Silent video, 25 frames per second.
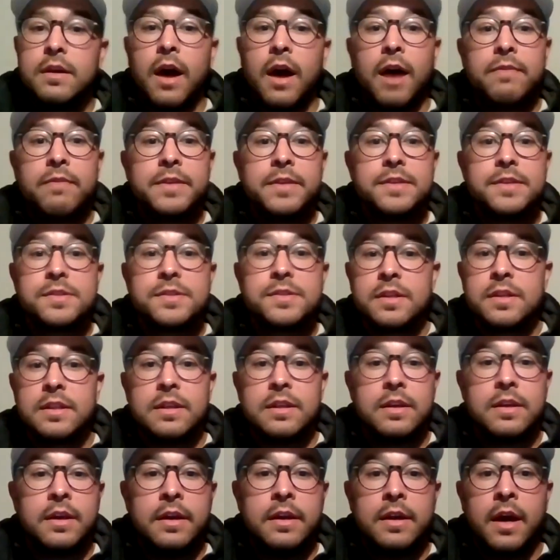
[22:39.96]
Obviously,
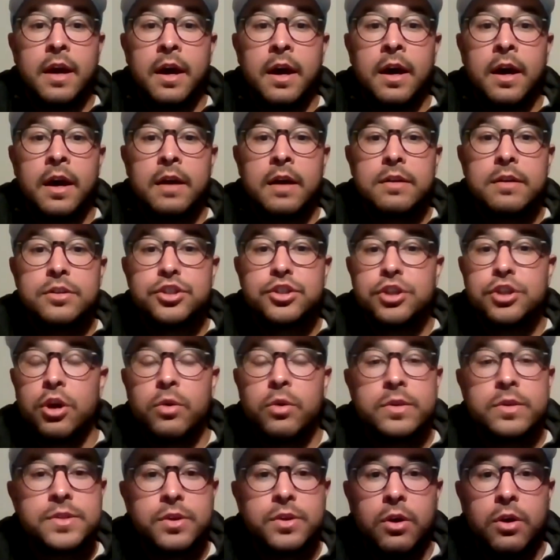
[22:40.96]
the
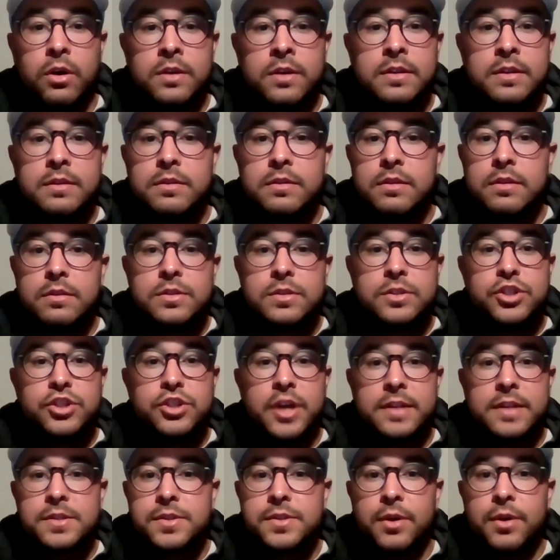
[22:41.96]
show is called
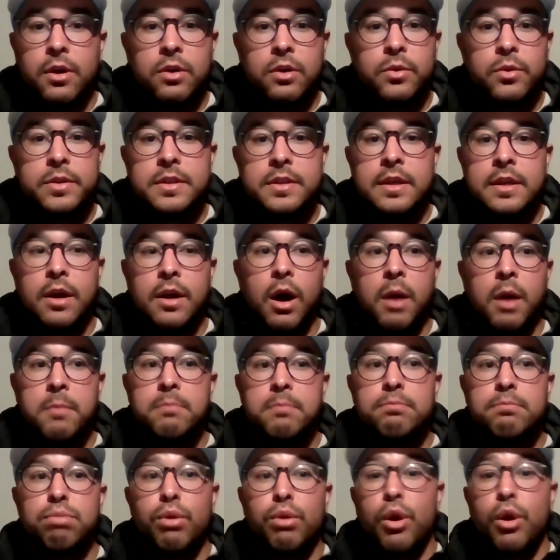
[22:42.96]
Jets Talk with the
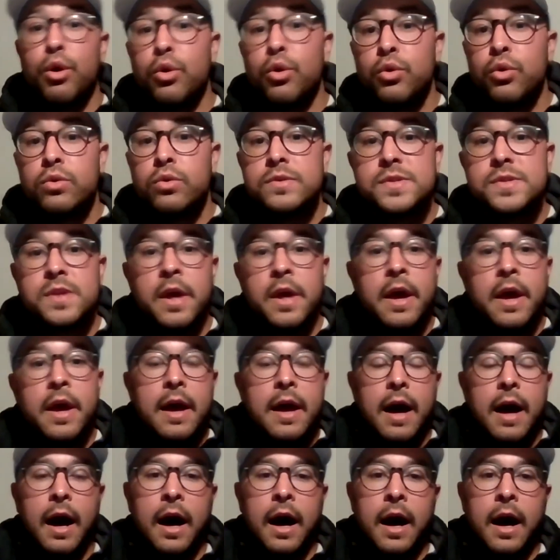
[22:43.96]
Umbros.
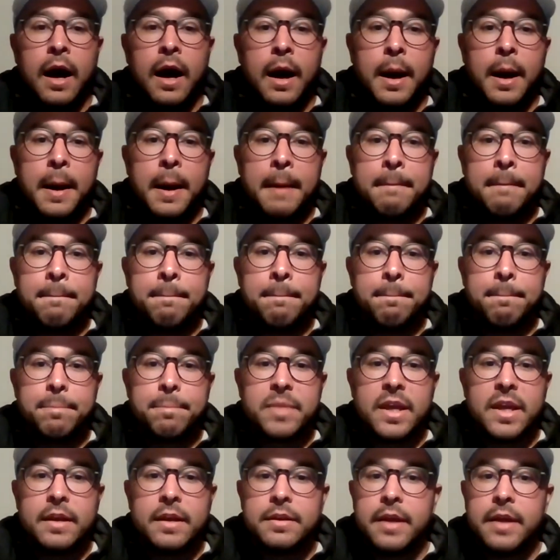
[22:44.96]
And
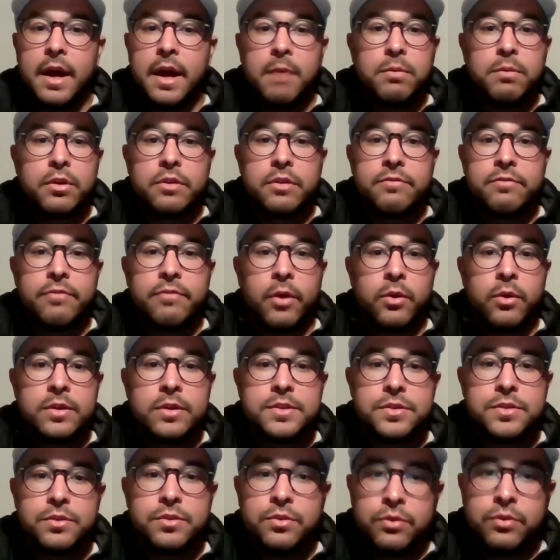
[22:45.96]
yeah, I'm looking
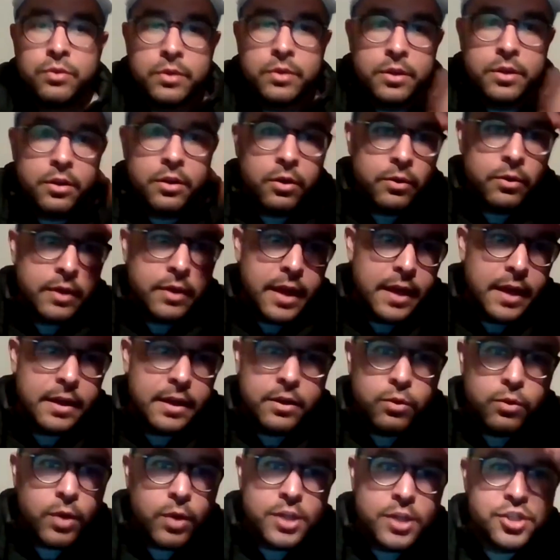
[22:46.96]
forward to,
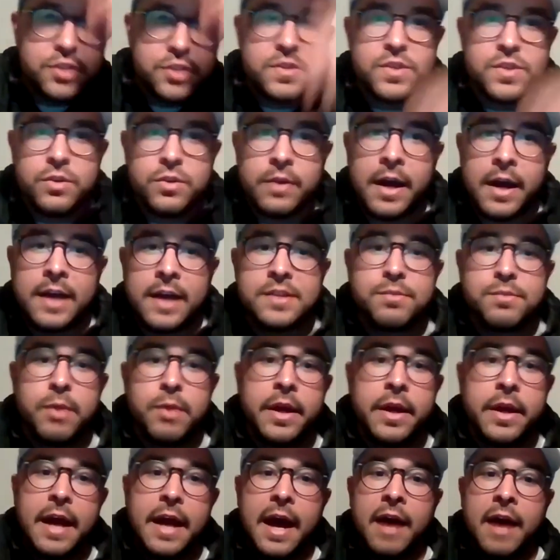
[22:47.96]
any questions you guys
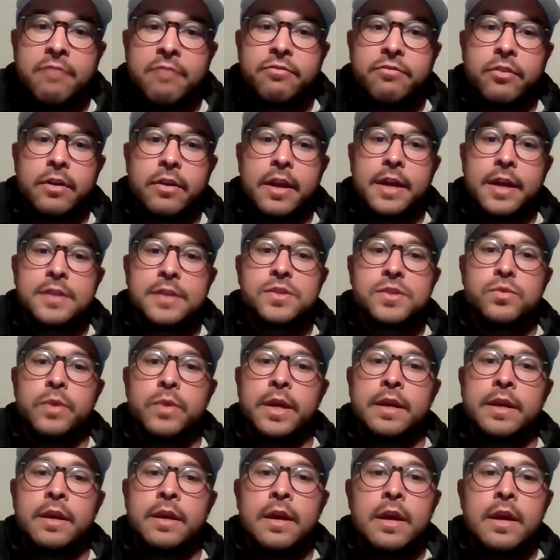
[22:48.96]
might have for next
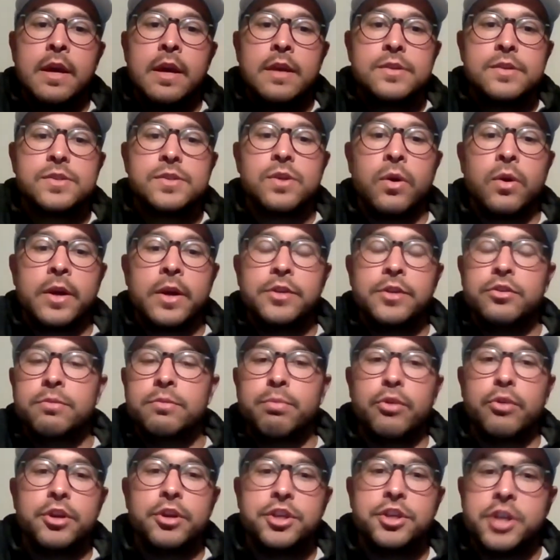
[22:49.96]
week. So I do
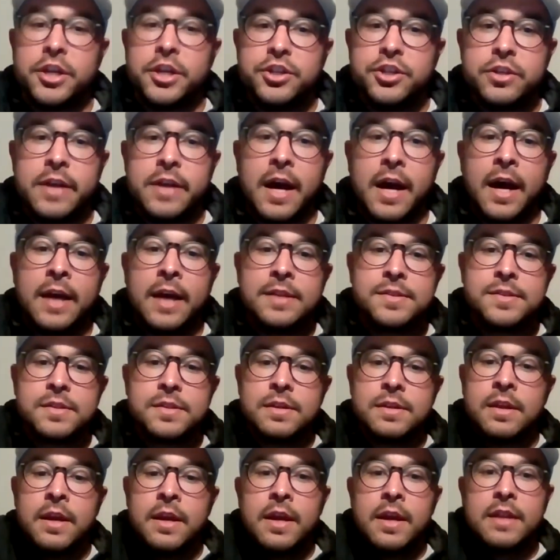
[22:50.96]
appreciate you guys,
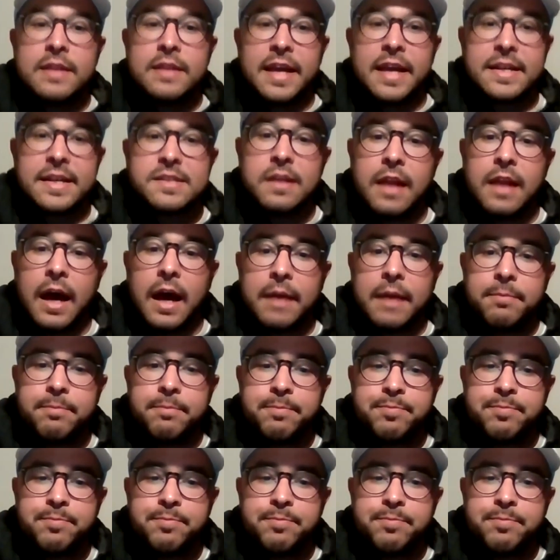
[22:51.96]
and thanks a lot.